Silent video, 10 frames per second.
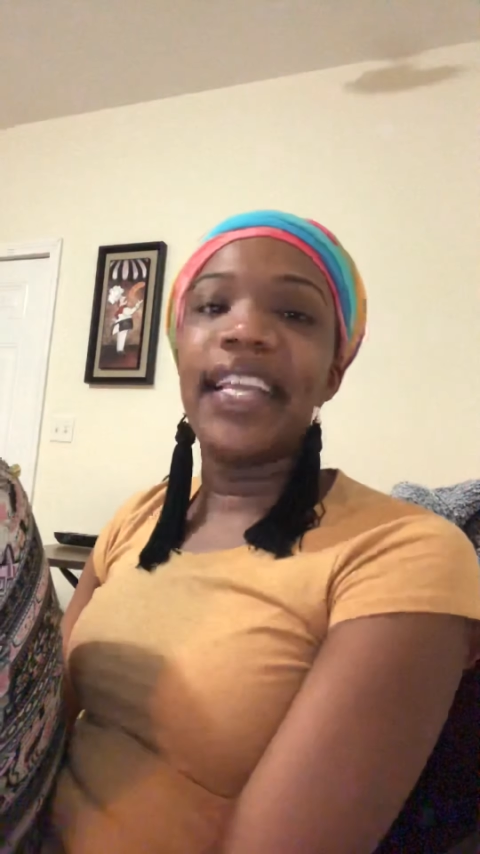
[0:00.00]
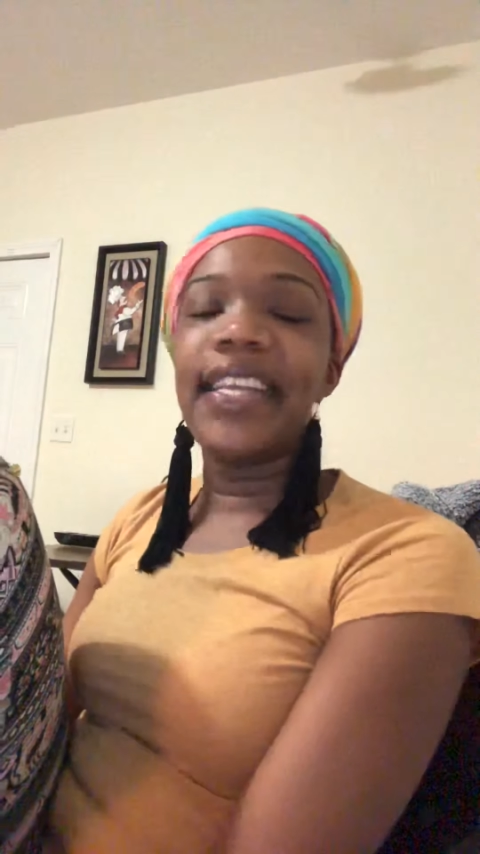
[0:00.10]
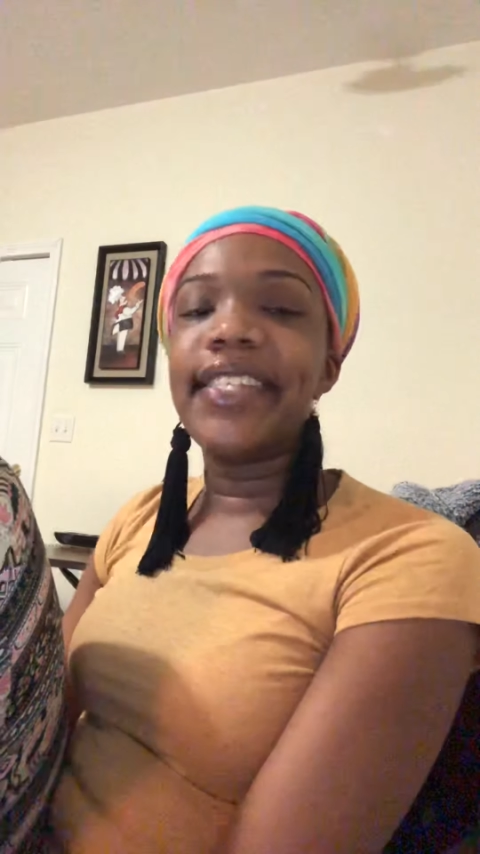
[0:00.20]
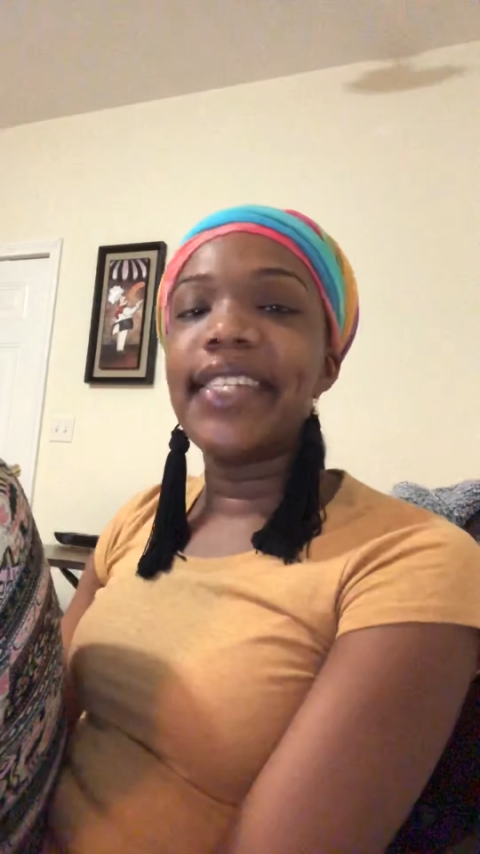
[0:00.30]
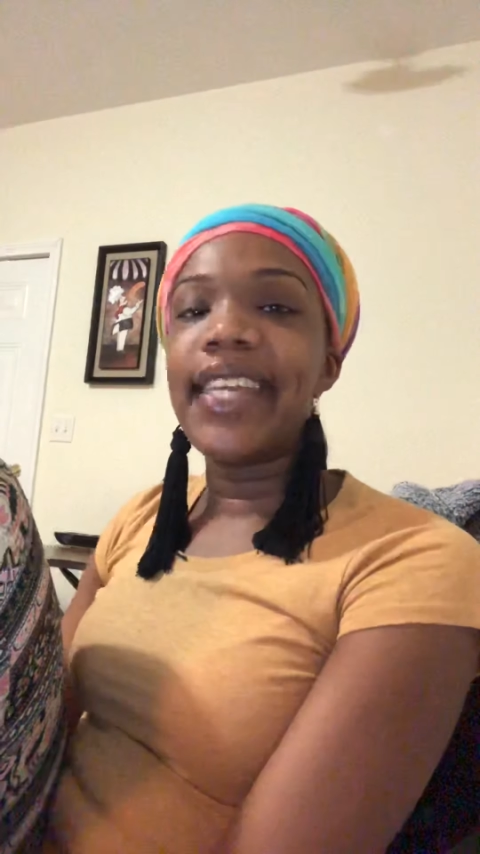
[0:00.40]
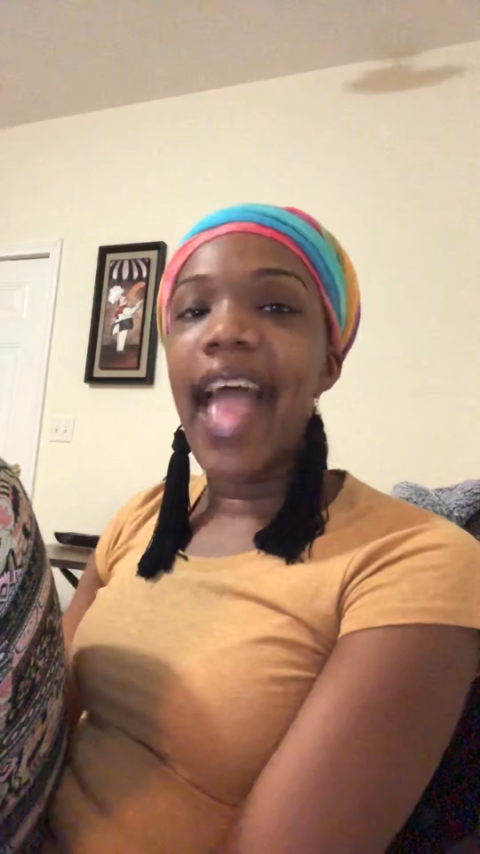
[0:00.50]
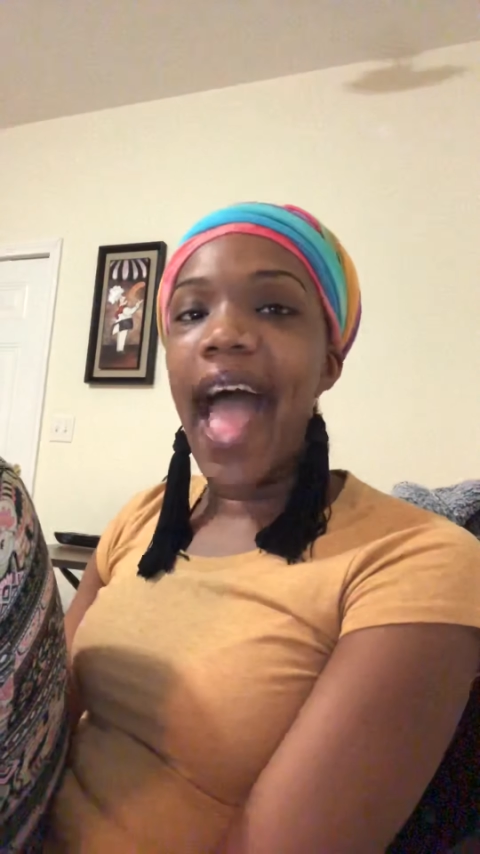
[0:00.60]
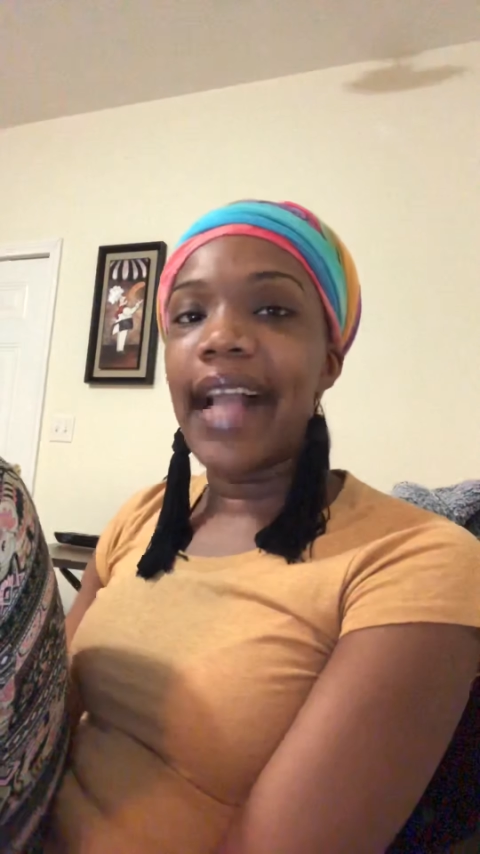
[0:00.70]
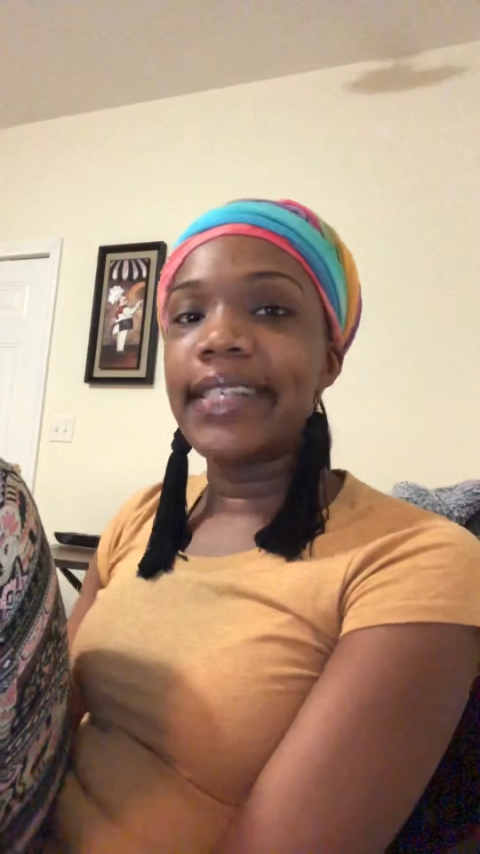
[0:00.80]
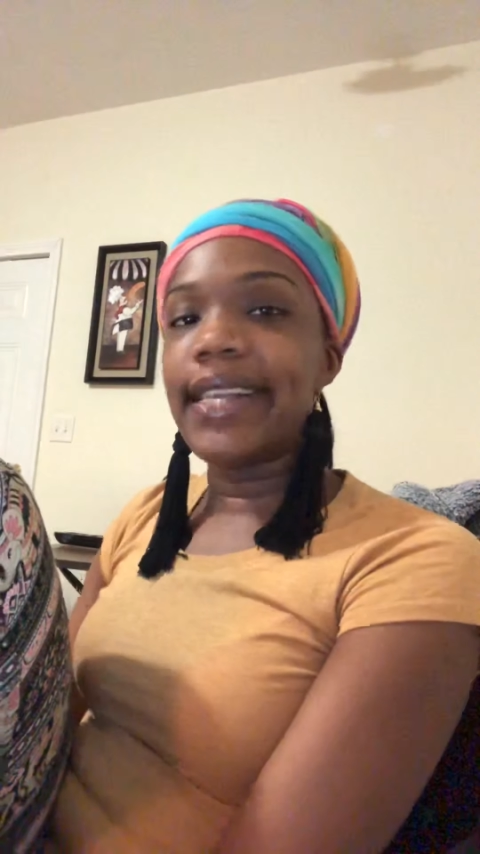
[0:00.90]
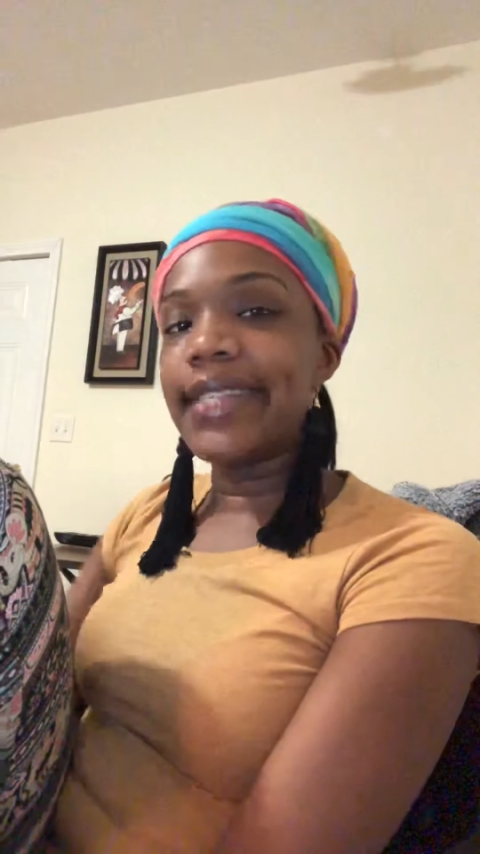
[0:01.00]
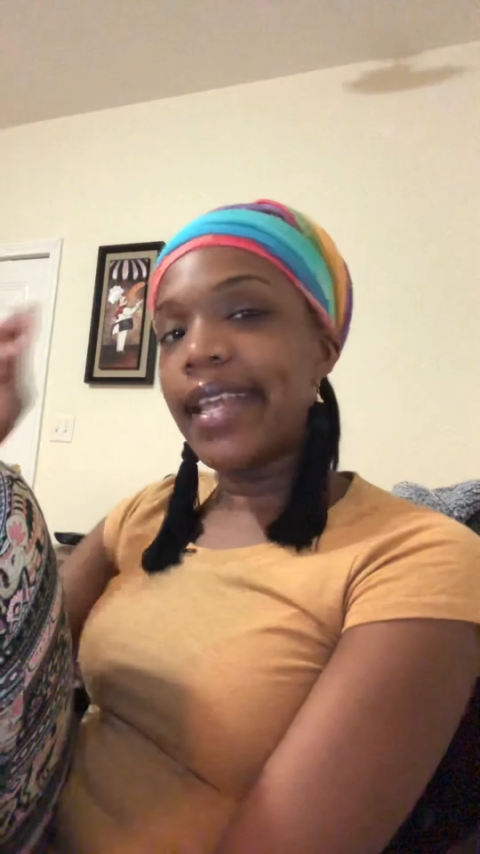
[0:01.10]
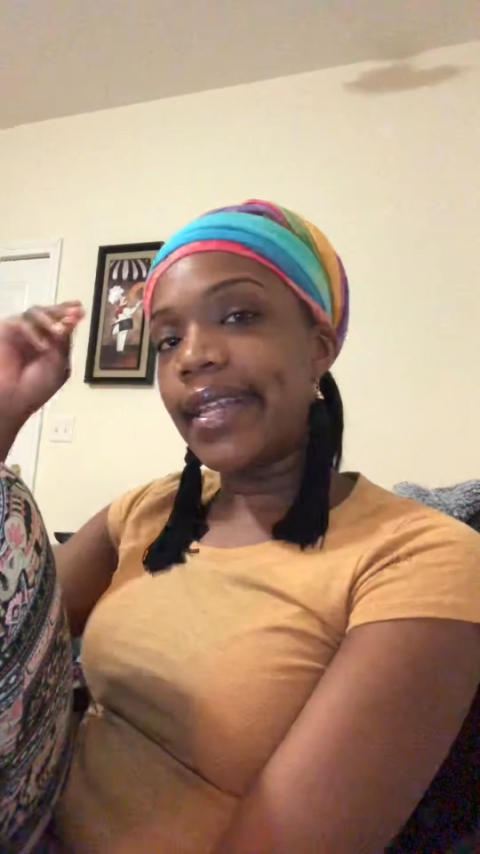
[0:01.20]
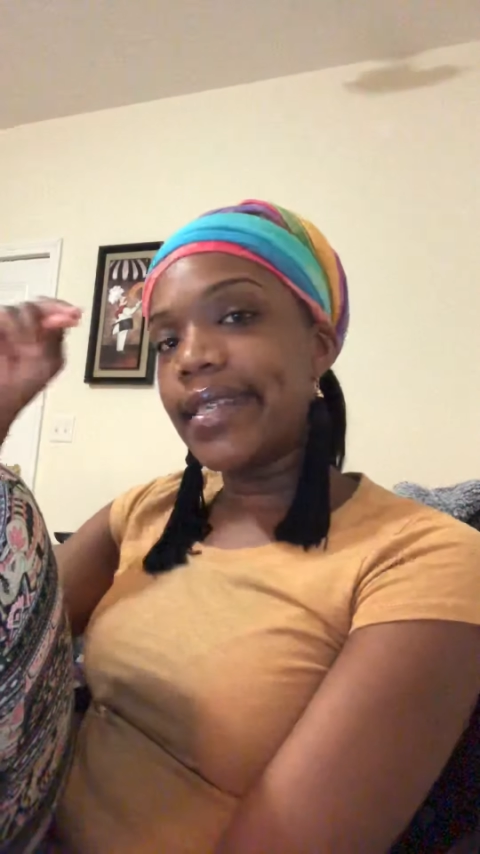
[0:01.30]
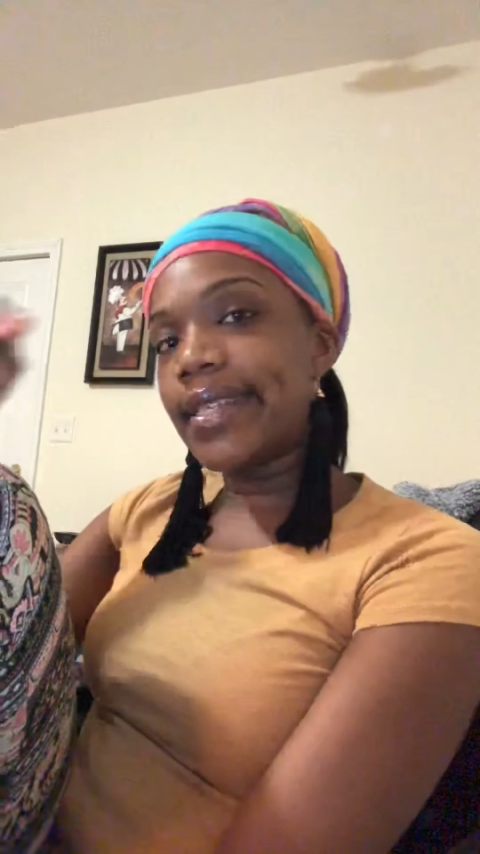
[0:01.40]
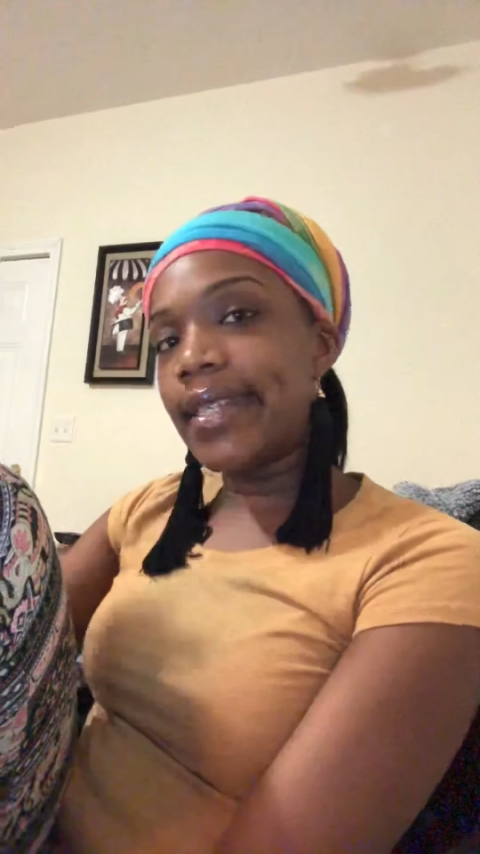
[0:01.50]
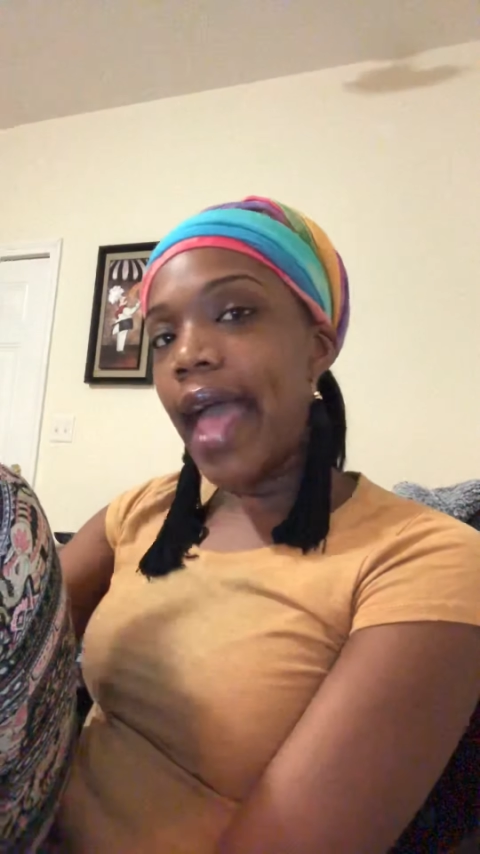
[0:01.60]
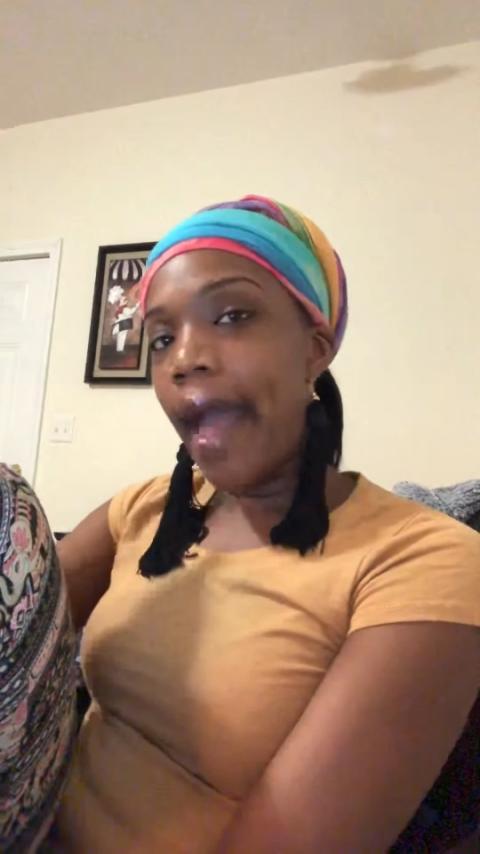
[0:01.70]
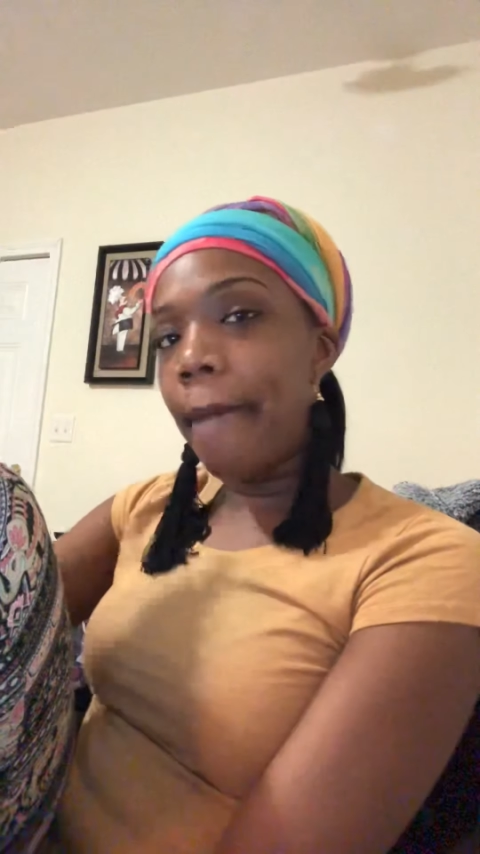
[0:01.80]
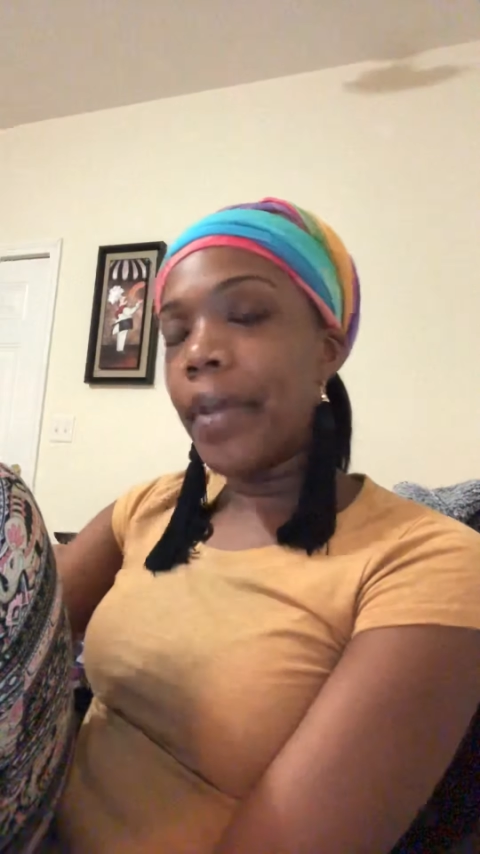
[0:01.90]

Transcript: easily access in a snap.